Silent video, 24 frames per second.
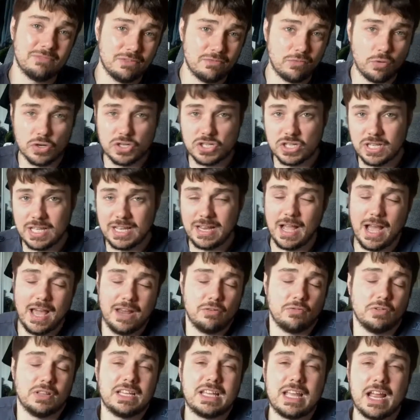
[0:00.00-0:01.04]
Unfortunately, I
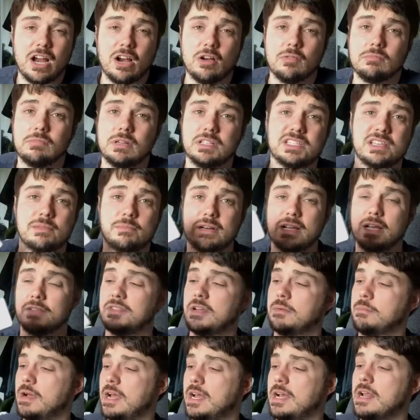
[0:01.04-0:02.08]
don't really care, but somebody out
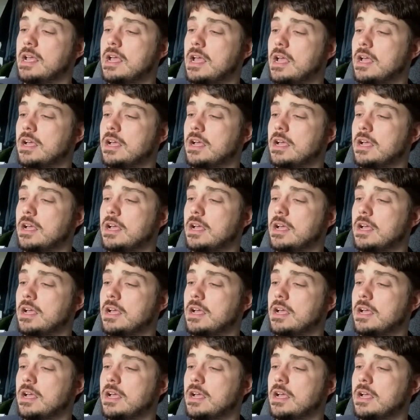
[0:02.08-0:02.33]
there might.